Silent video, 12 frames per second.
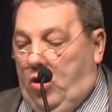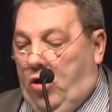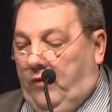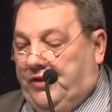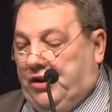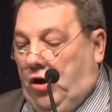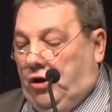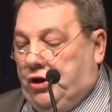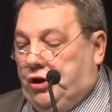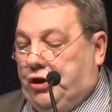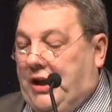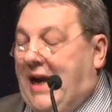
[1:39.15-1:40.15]
of
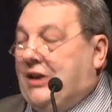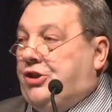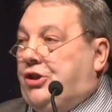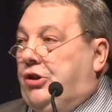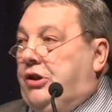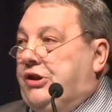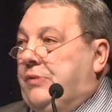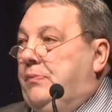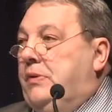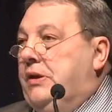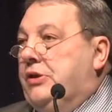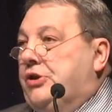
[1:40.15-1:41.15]
Scottish
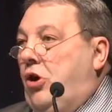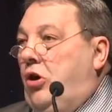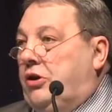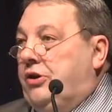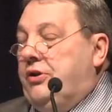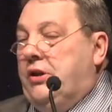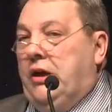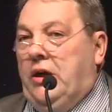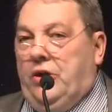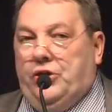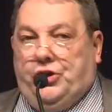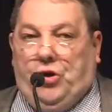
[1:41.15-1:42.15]
nationalism in Scotland,
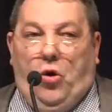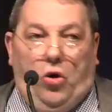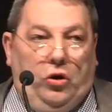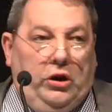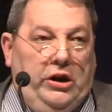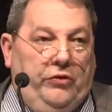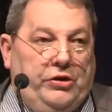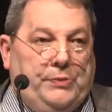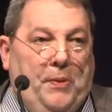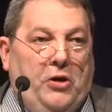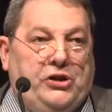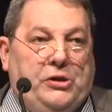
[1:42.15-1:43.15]
solely
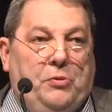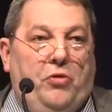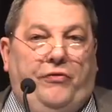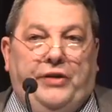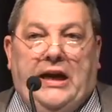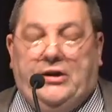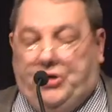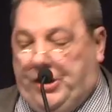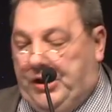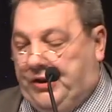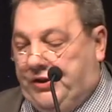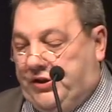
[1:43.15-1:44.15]
responsible for the
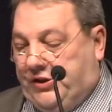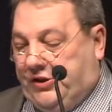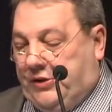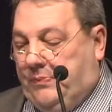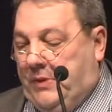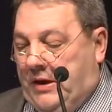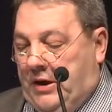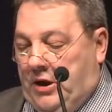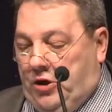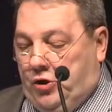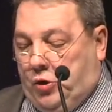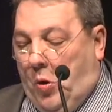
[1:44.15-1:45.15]
education system,
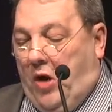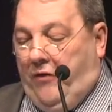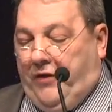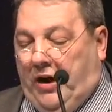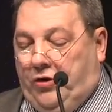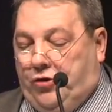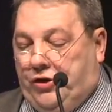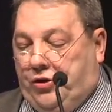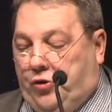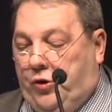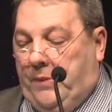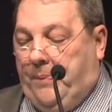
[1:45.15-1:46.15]
12 countries are
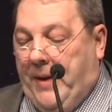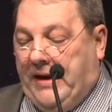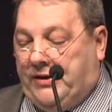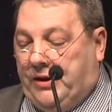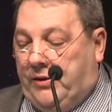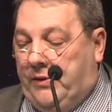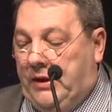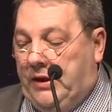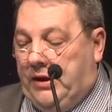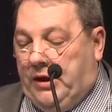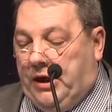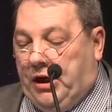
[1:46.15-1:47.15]
doing better,
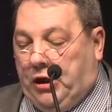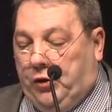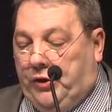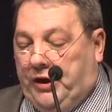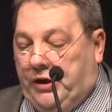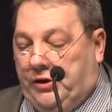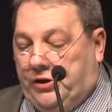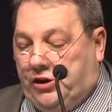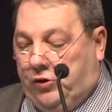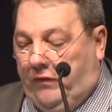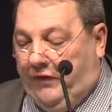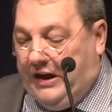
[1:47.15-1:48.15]
including
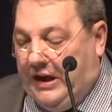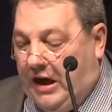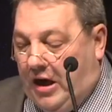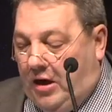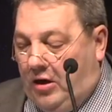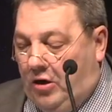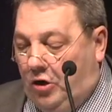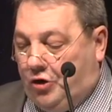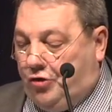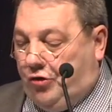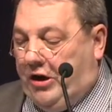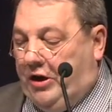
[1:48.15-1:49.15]
Slovenia,
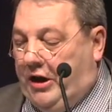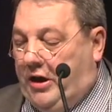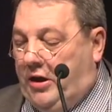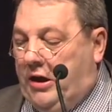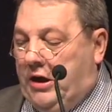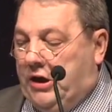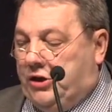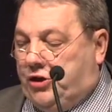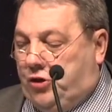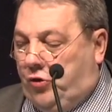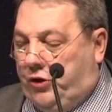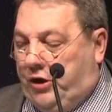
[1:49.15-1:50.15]
Australia,
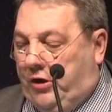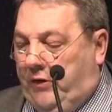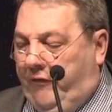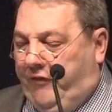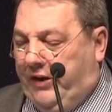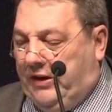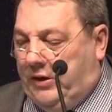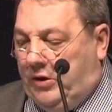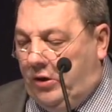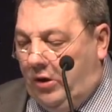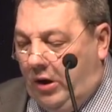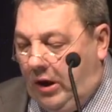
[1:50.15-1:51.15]
Estonia, Finland,
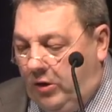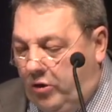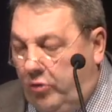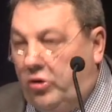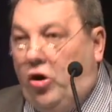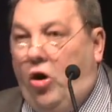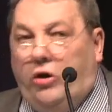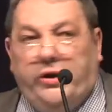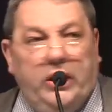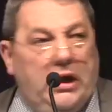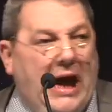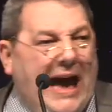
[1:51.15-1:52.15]
good God,
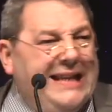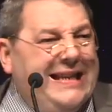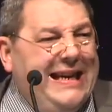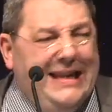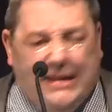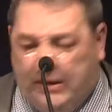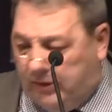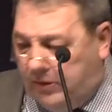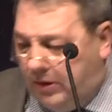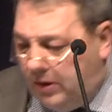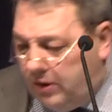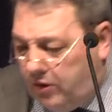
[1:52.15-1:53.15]
and England.
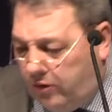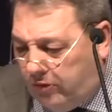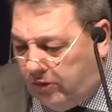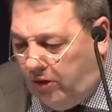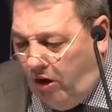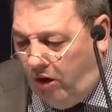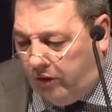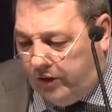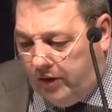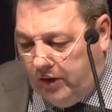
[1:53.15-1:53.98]
Good Lord.